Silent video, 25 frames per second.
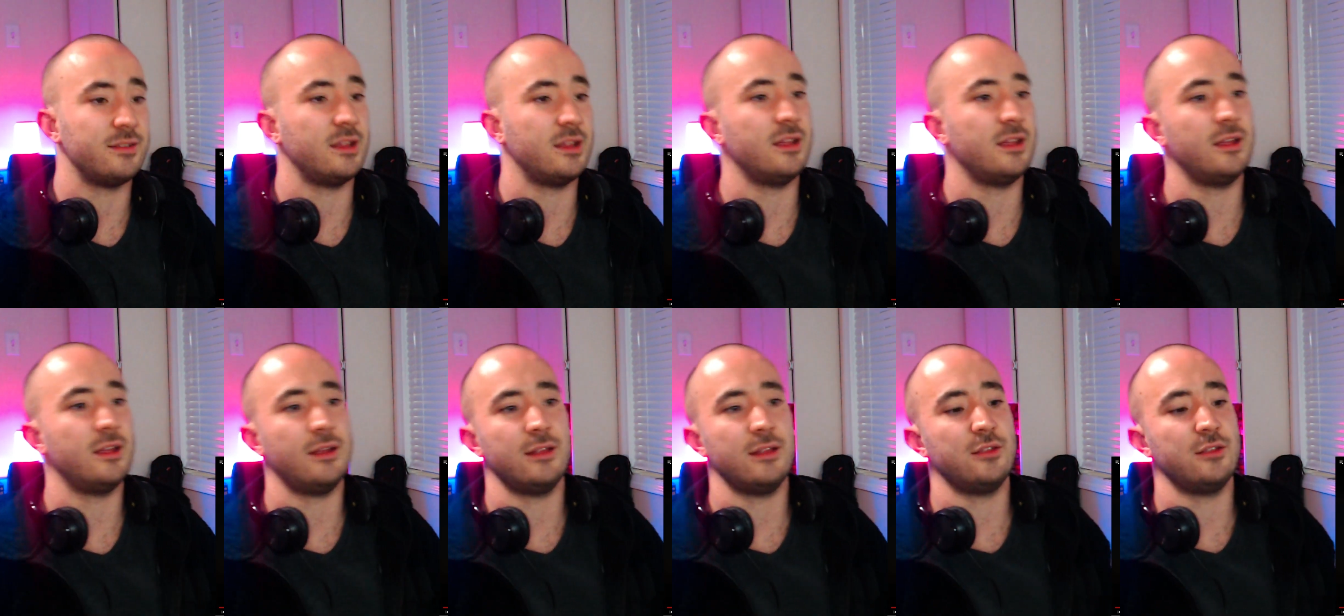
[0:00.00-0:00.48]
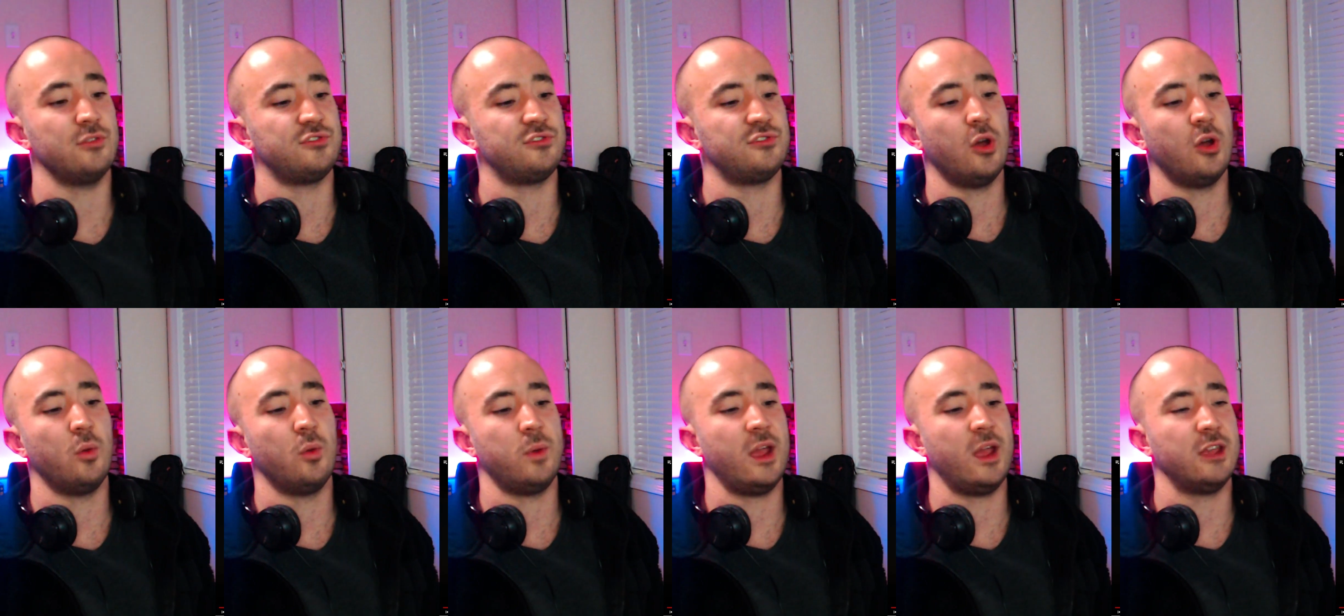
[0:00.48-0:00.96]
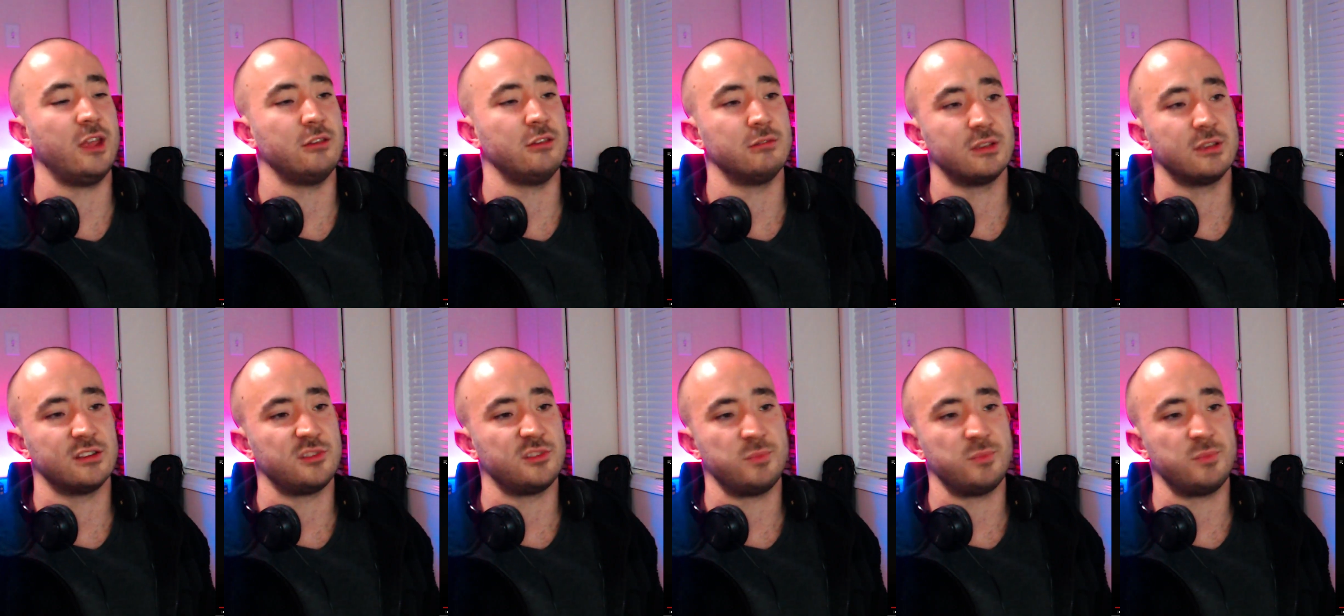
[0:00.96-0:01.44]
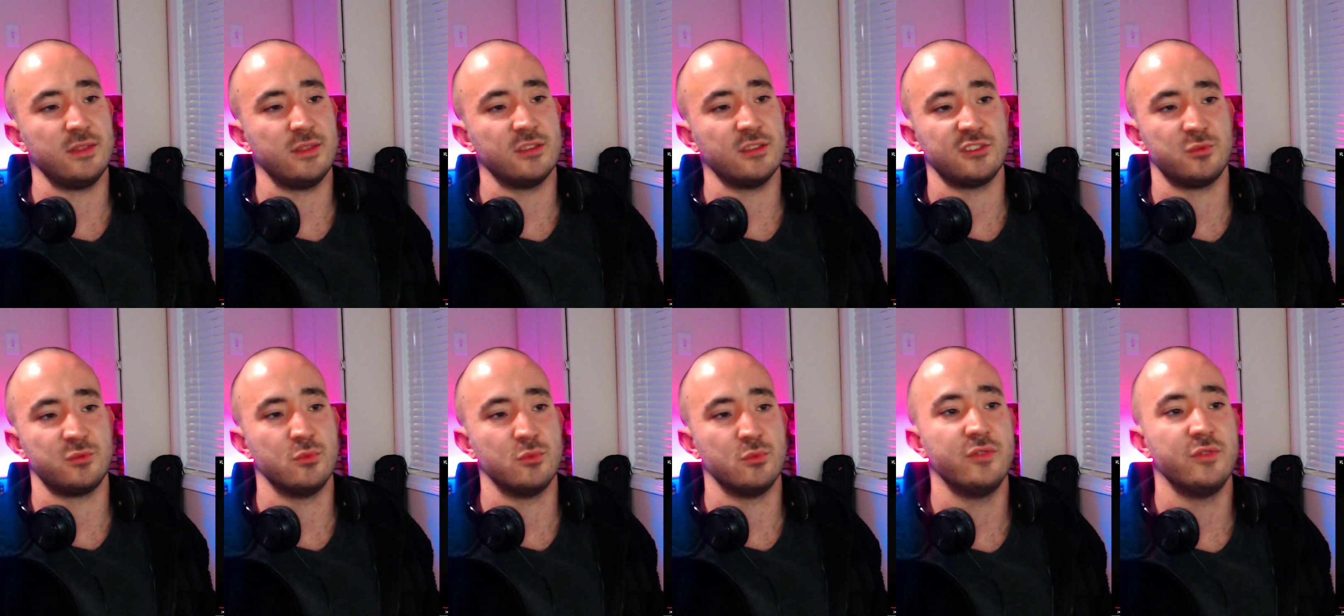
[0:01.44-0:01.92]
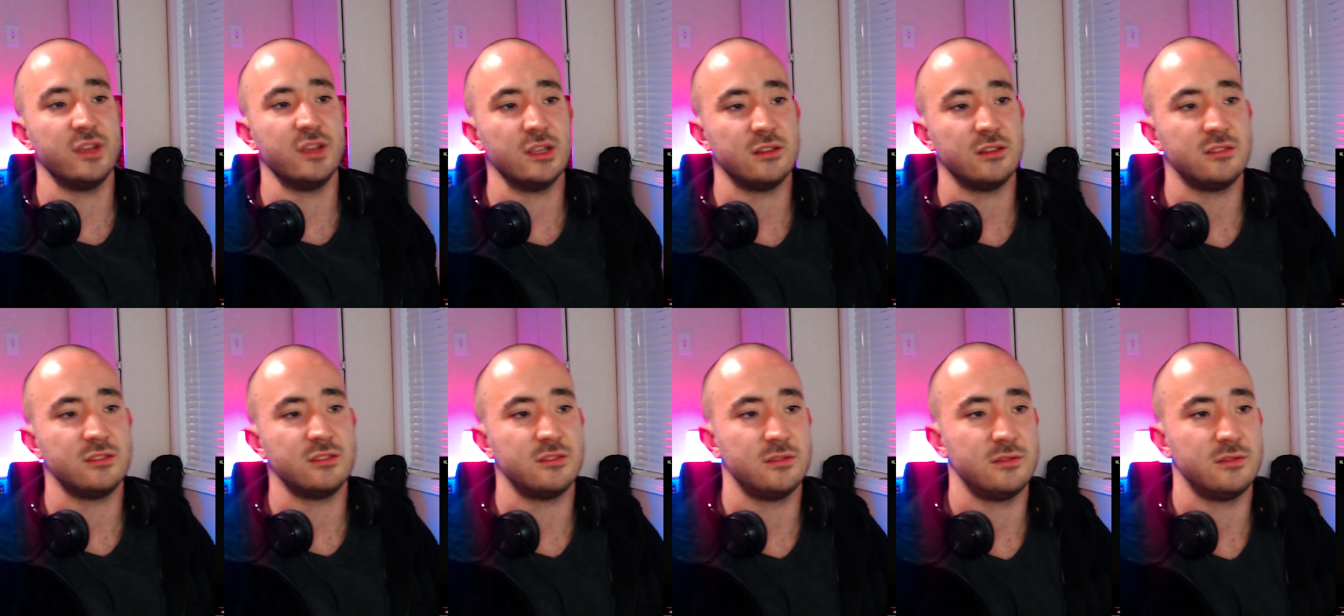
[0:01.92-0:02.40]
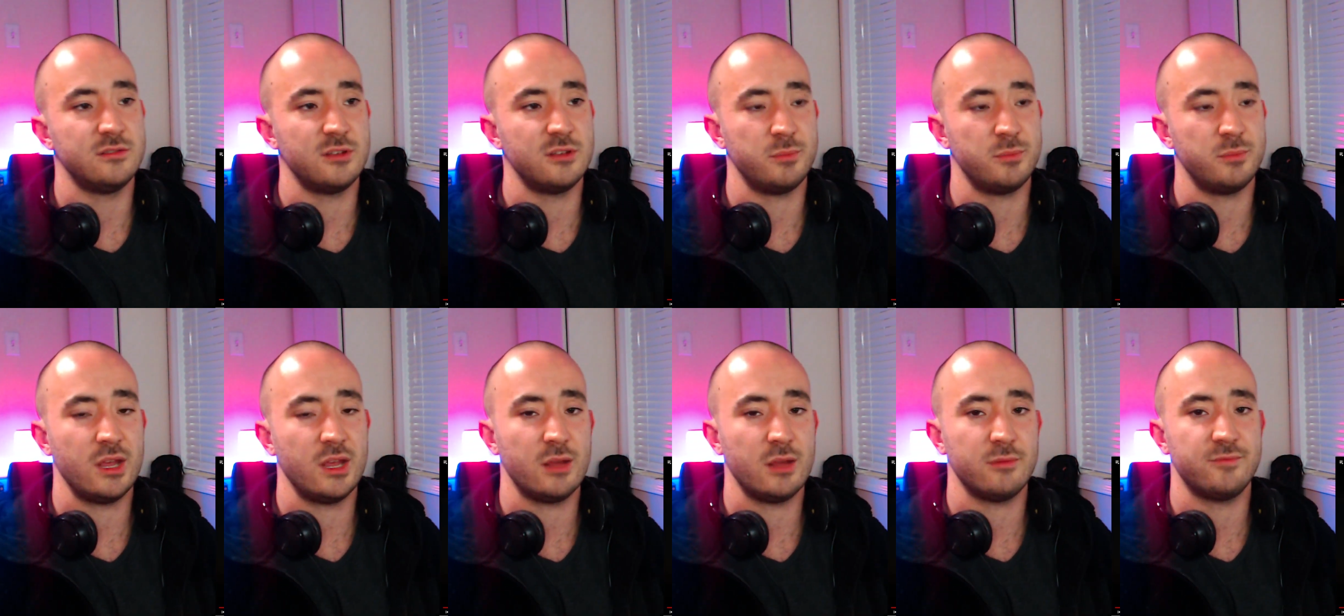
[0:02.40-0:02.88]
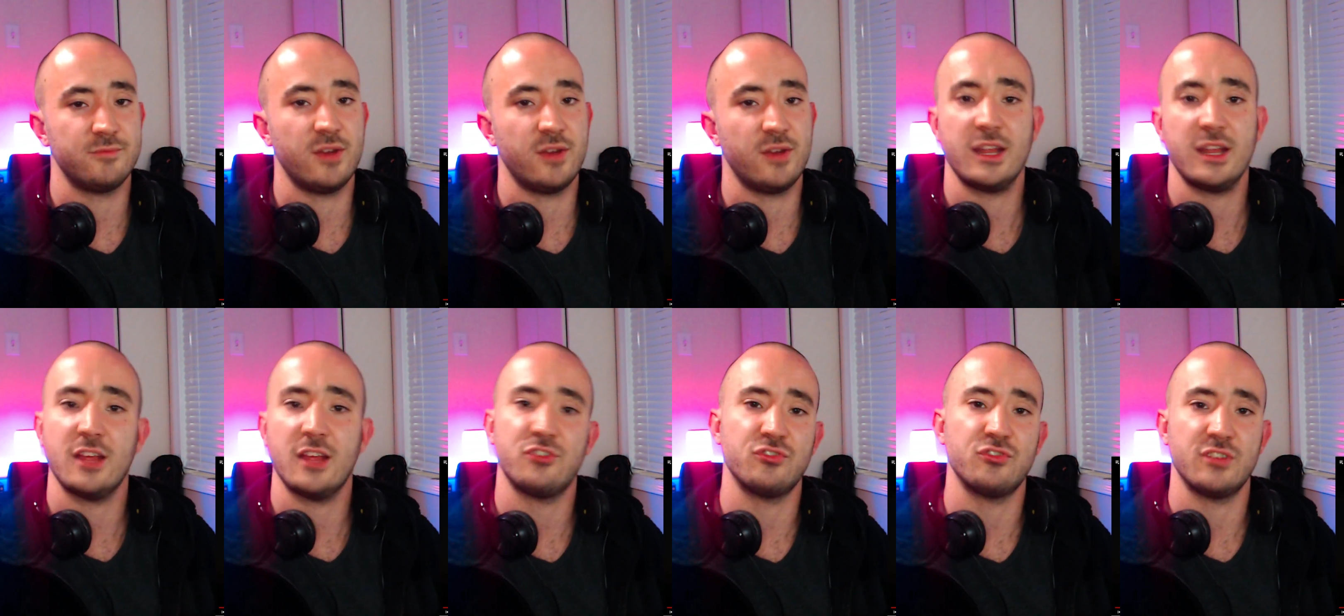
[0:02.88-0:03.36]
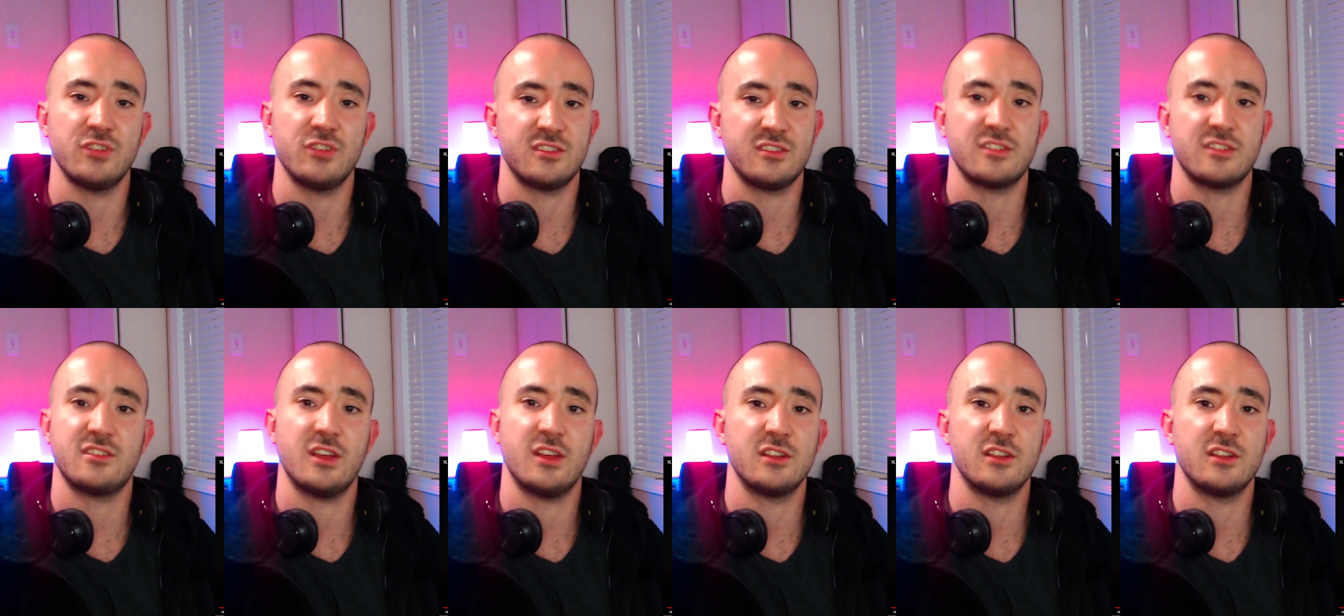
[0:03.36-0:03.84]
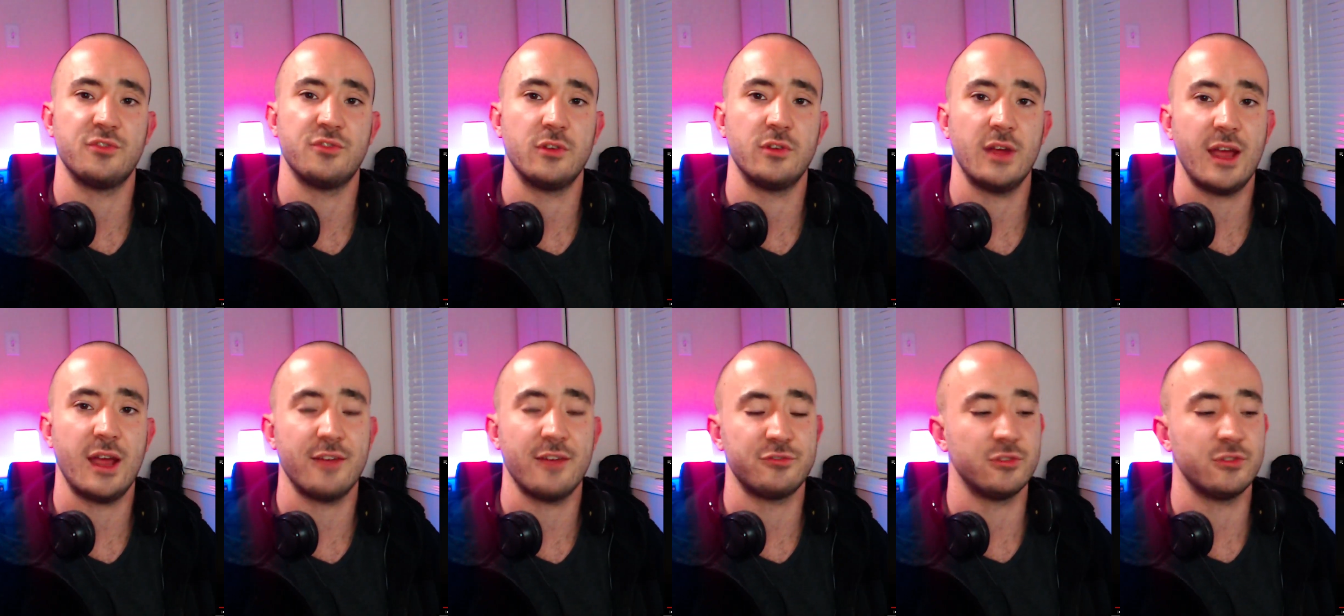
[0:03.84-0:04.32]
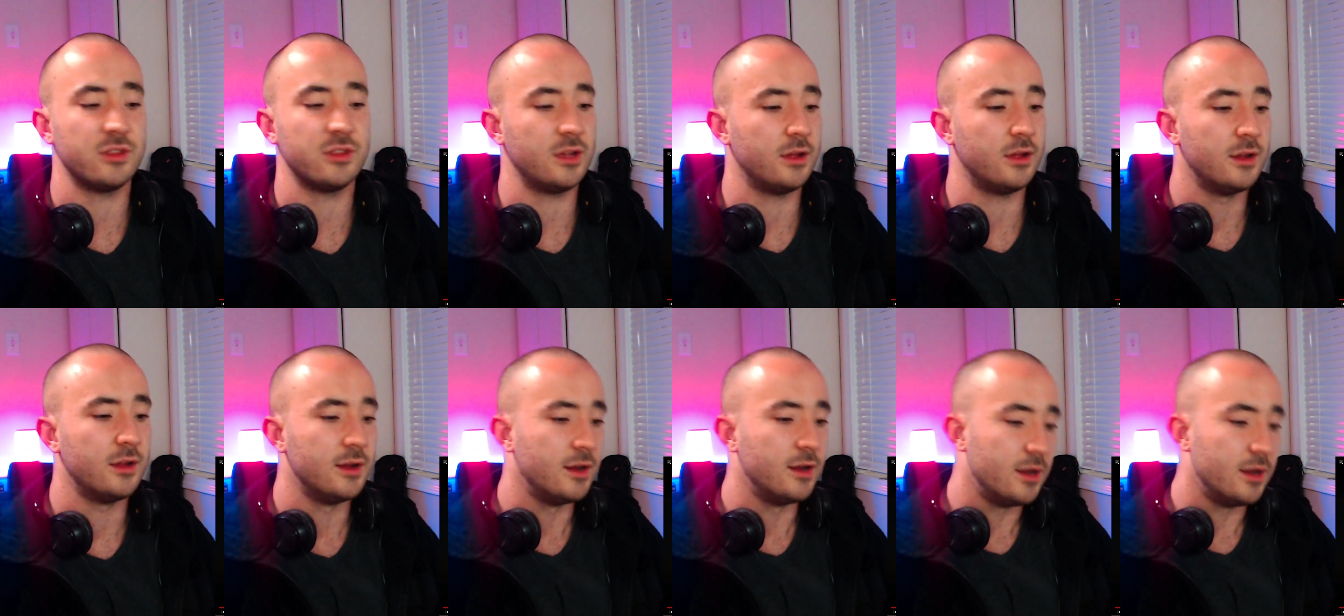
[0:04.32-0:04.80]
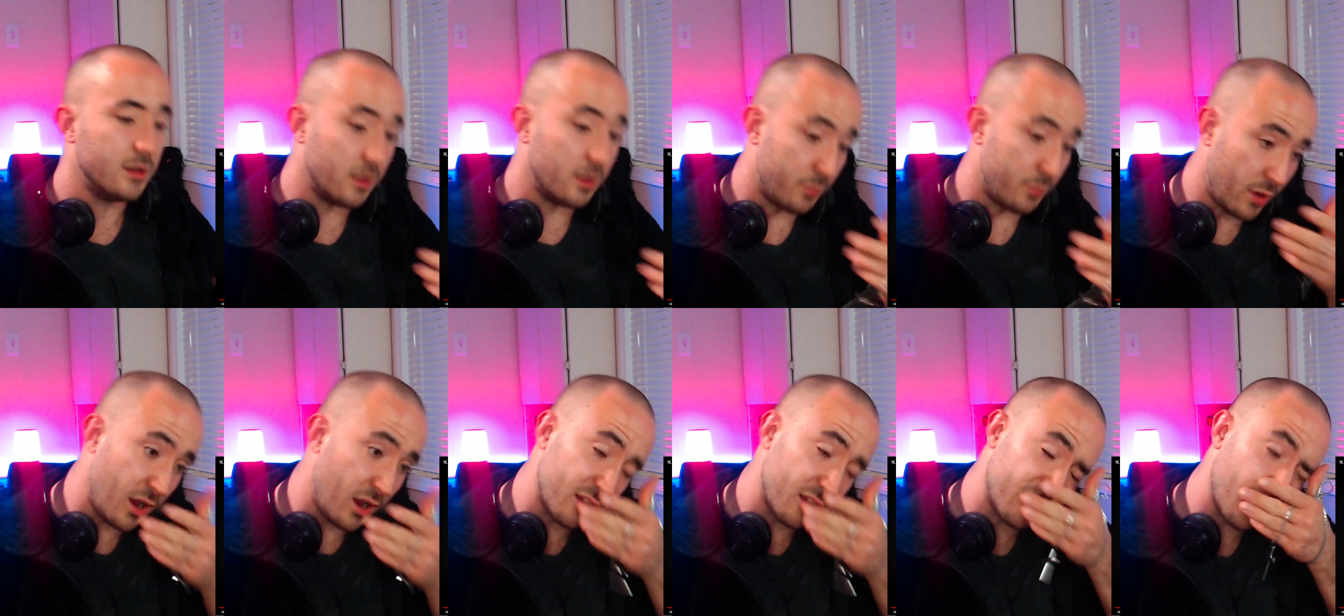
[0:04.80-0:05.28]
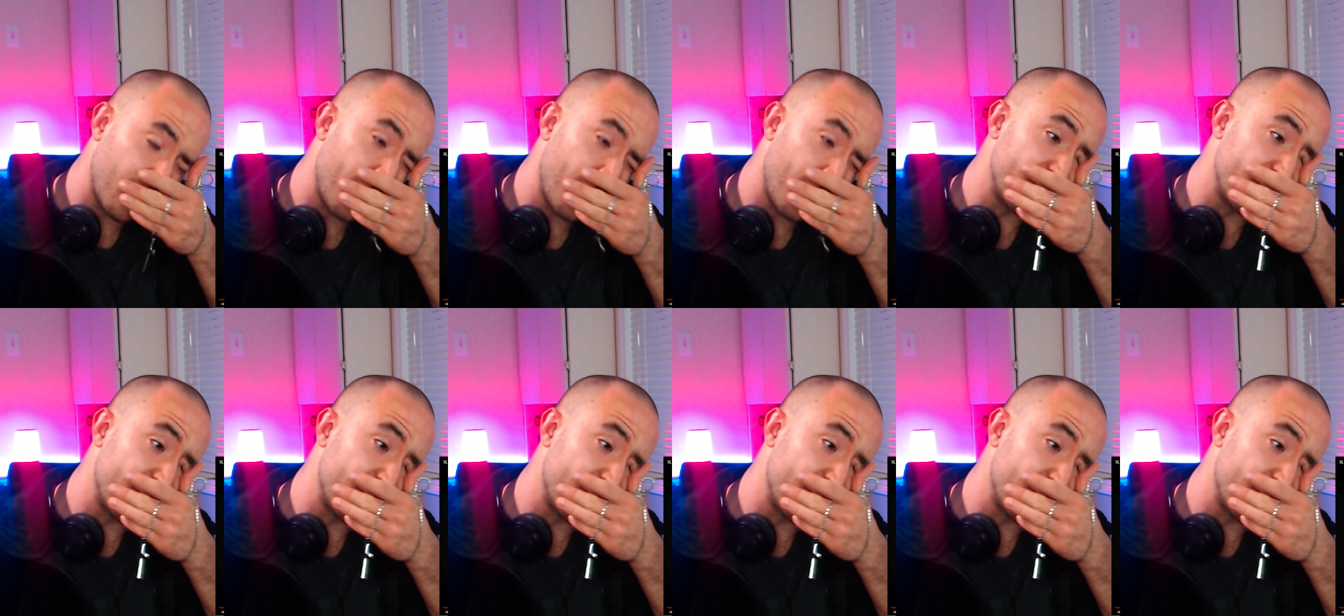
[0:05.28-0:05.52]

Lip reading: there's no way you could spin this movie to being financially successful after the box office